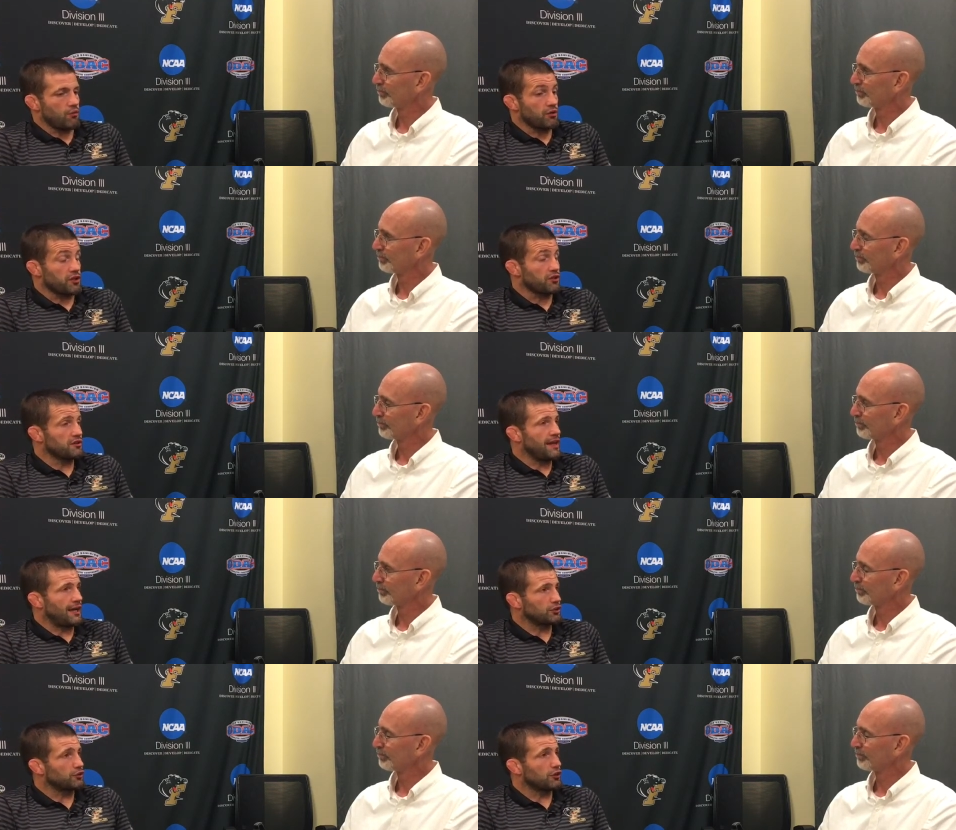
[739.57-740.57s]
Speaker 1: a really good
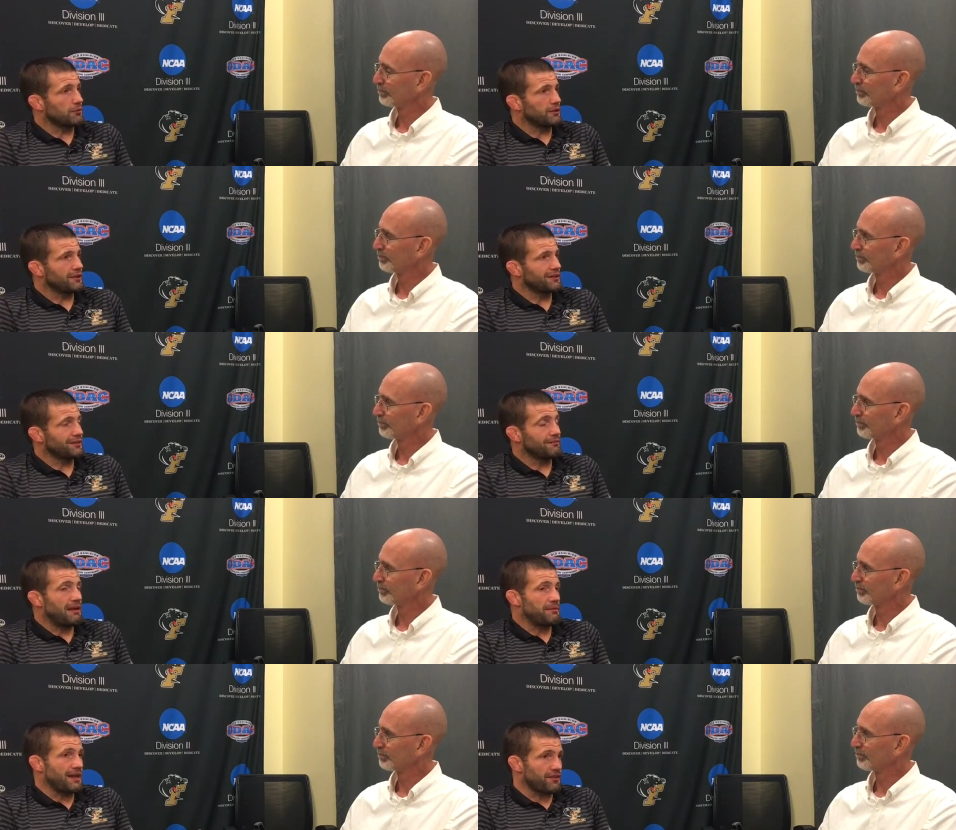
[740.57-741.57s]
national tournament.
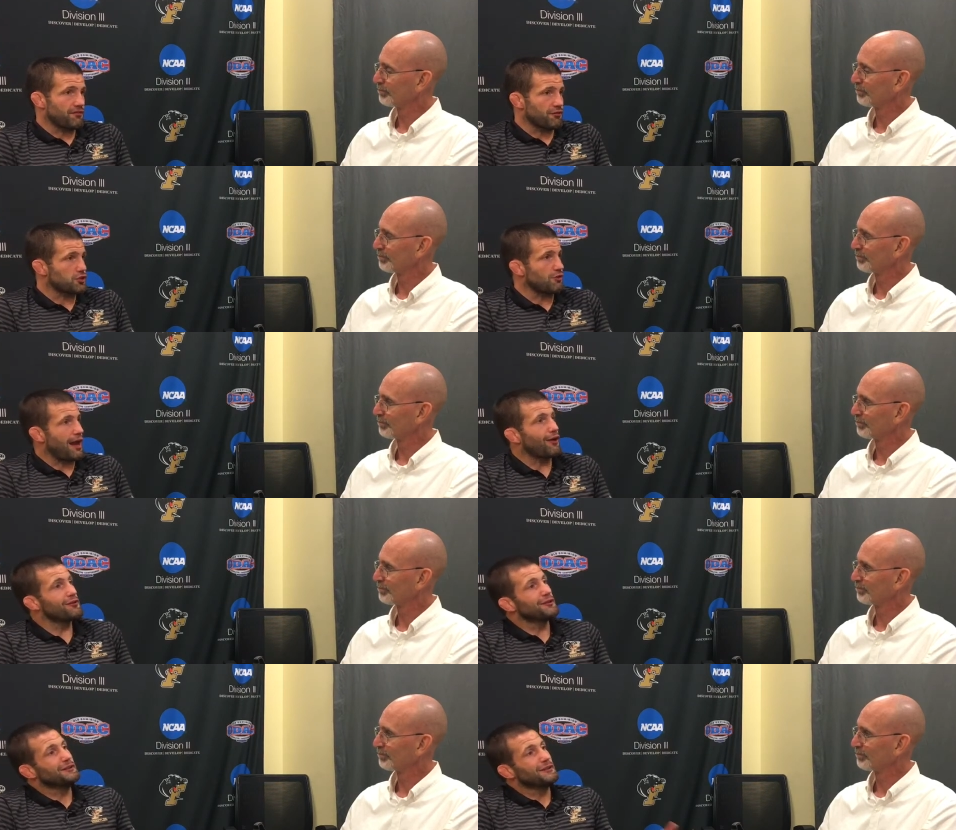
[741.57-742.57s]
Maybe not the first
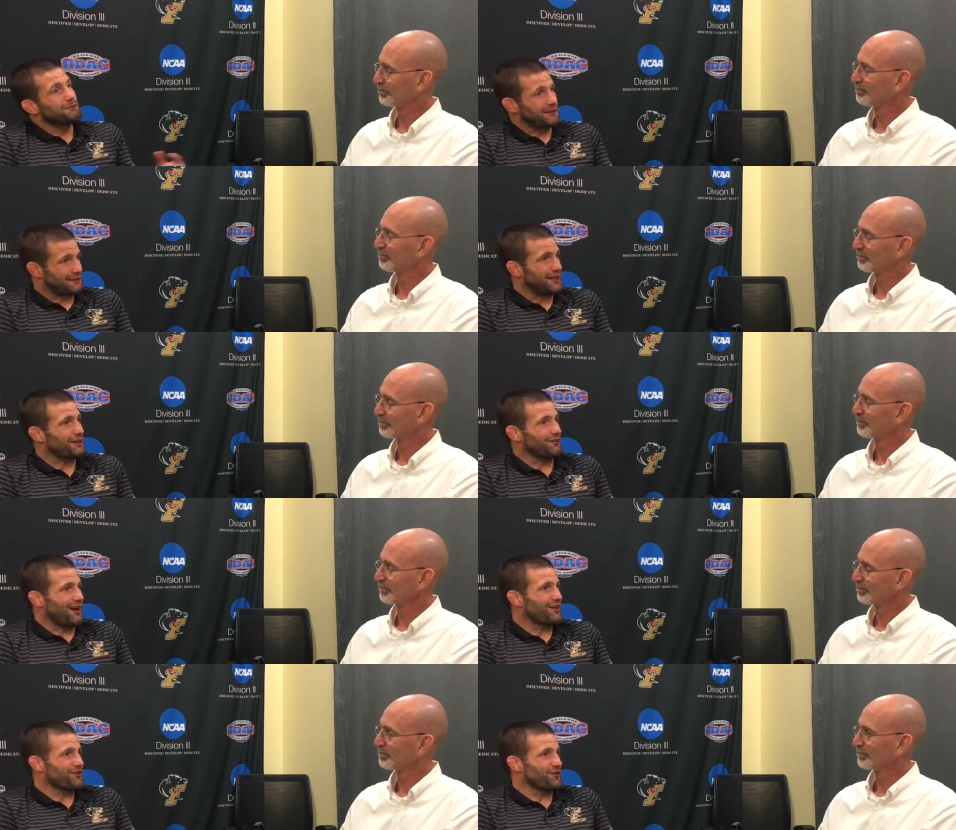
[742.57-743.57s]
round, but the second
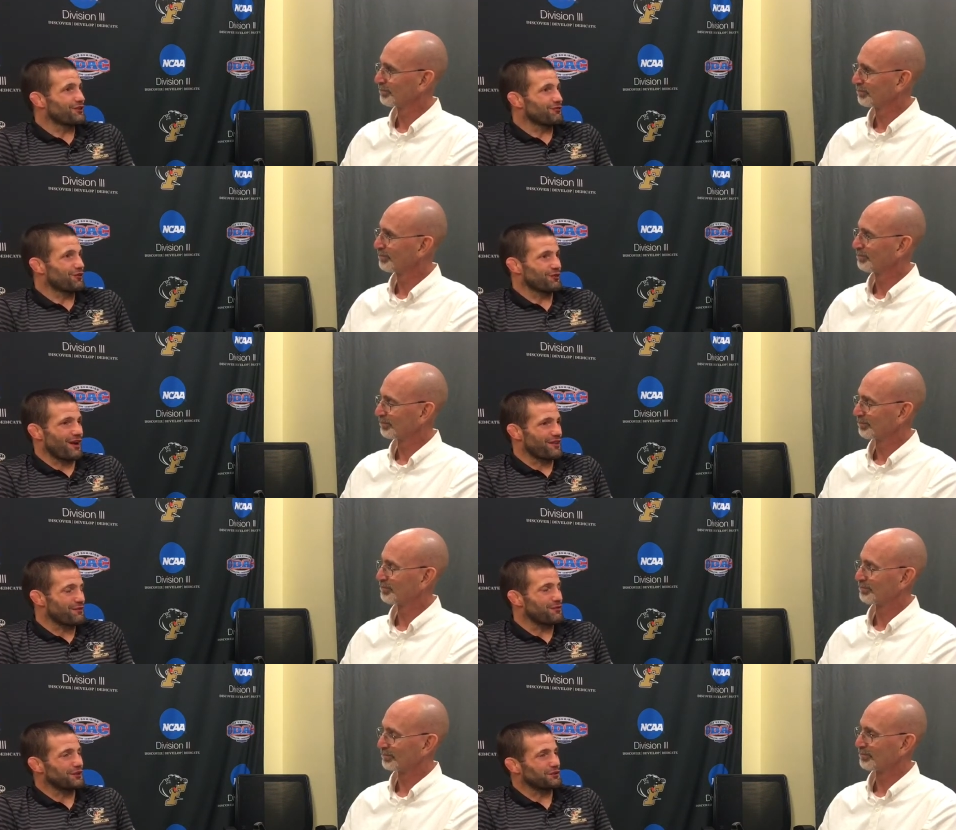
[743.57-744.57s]
round, third, fourth round, they
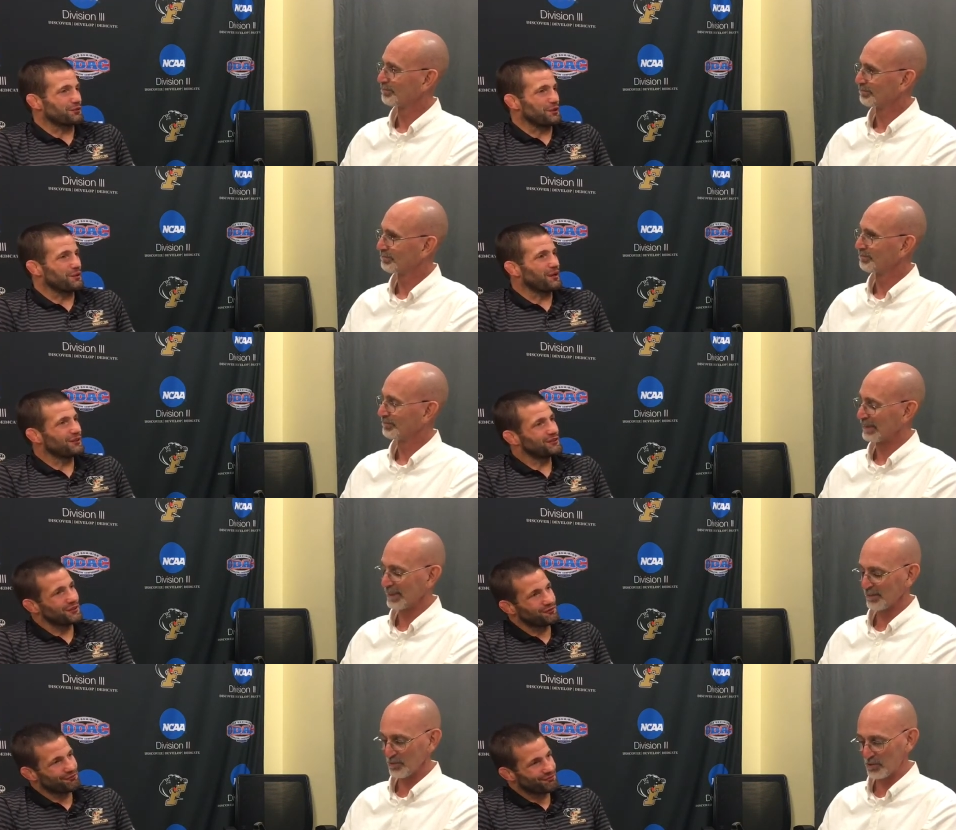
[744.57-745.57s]
wrestled really well.
Speaker 2: So.
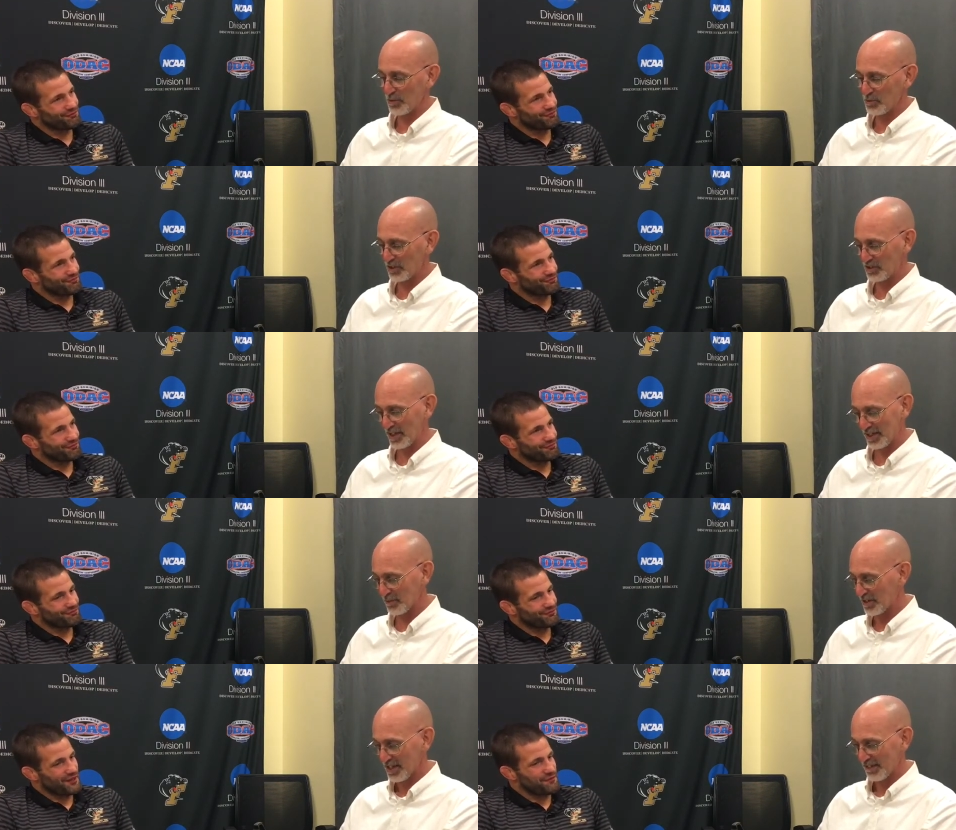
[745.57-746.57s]
Yeah, it was it was exciting that
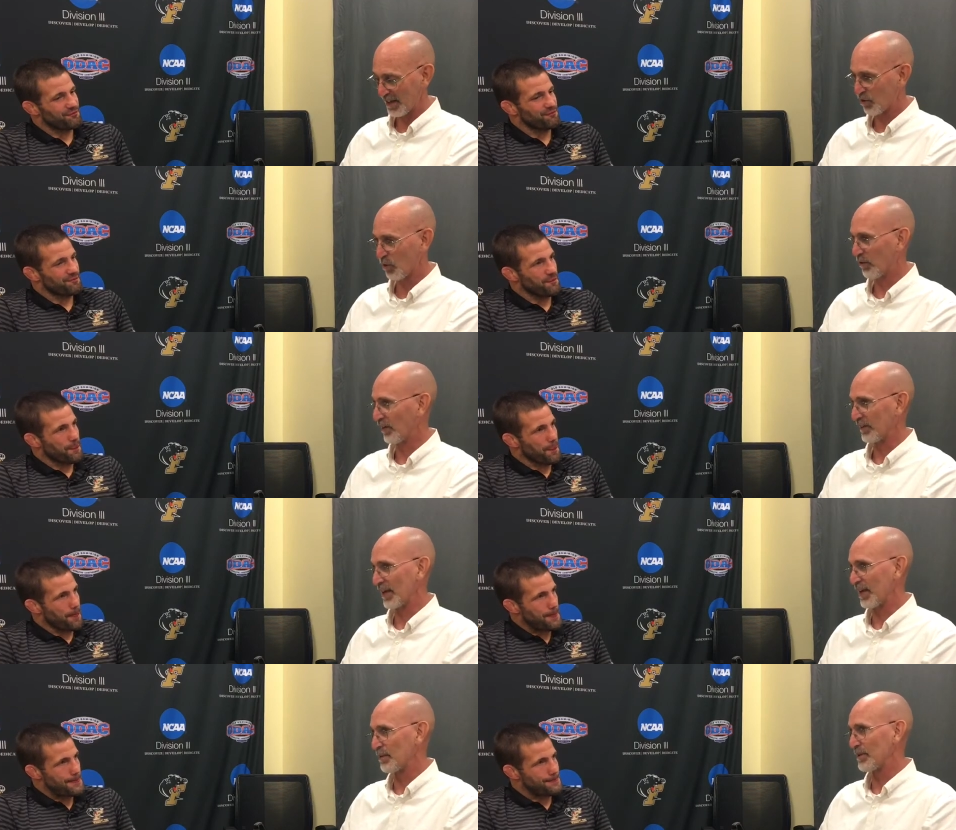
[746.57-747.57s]
was yeah. and that whole thing
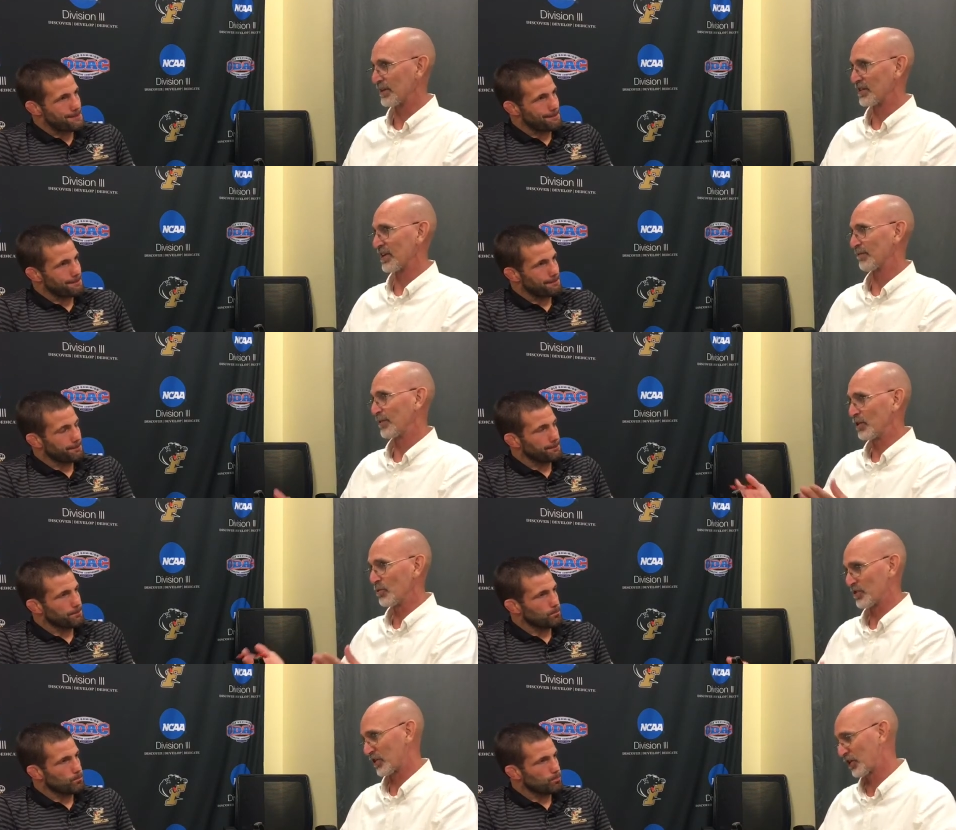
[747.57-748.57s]
that had to be exciting for
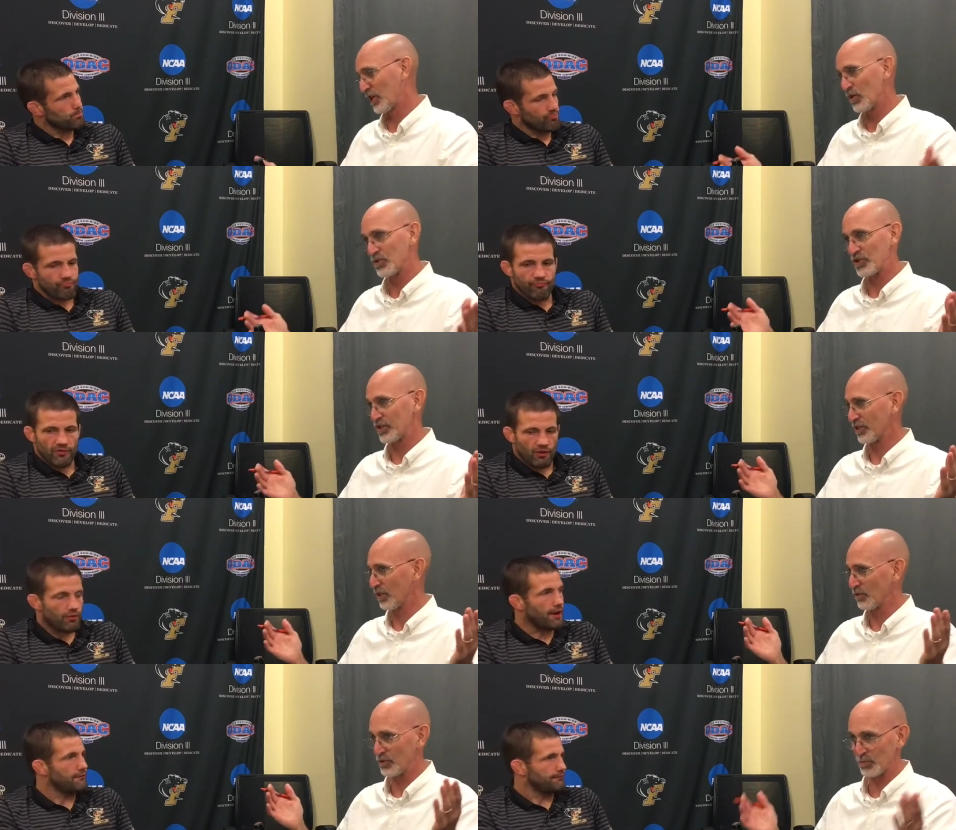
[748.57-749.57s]
you as a coach,
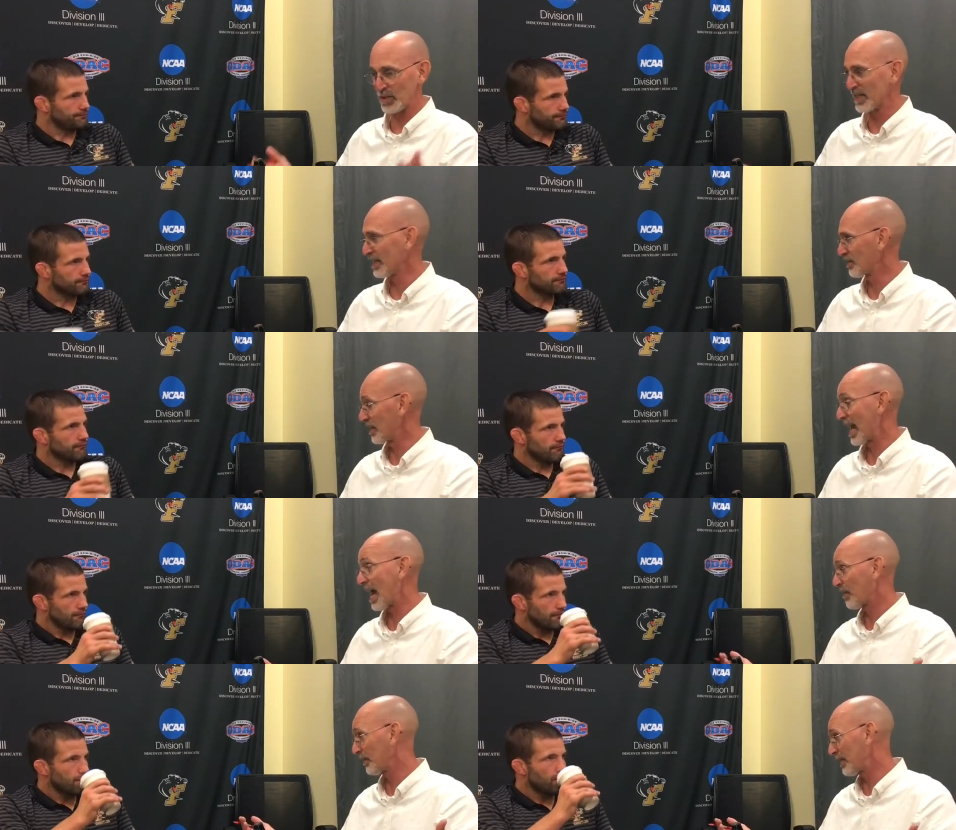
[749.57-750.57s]
Coach right. Riggs, the
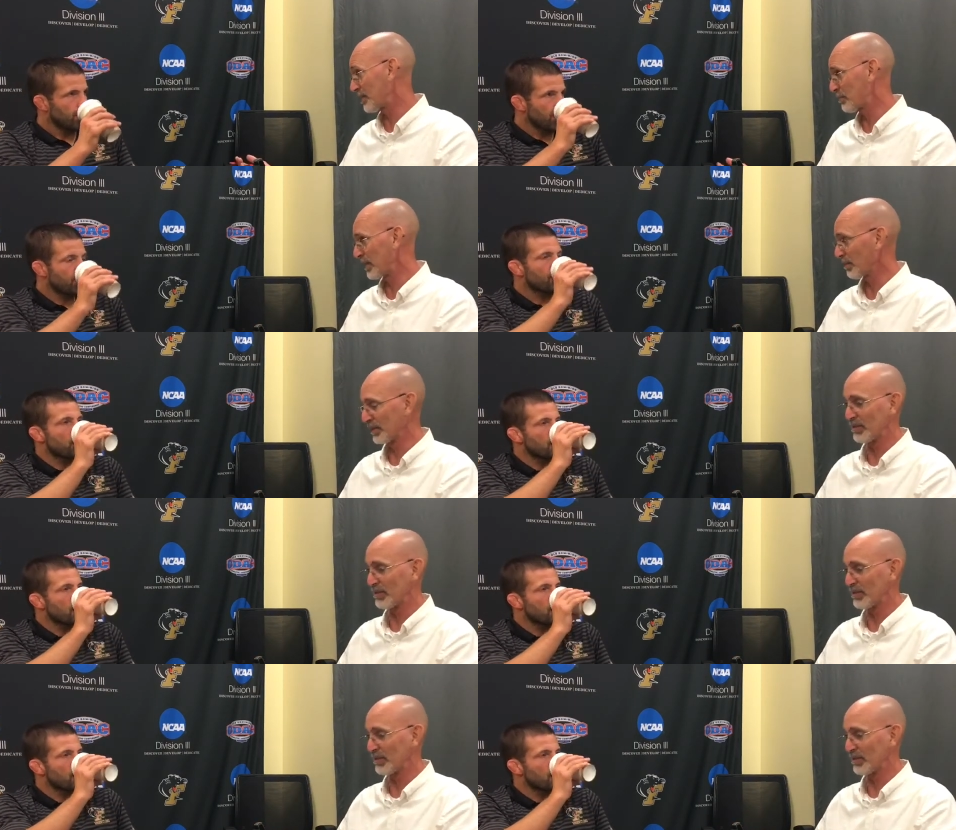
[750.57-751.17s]
athletes being able,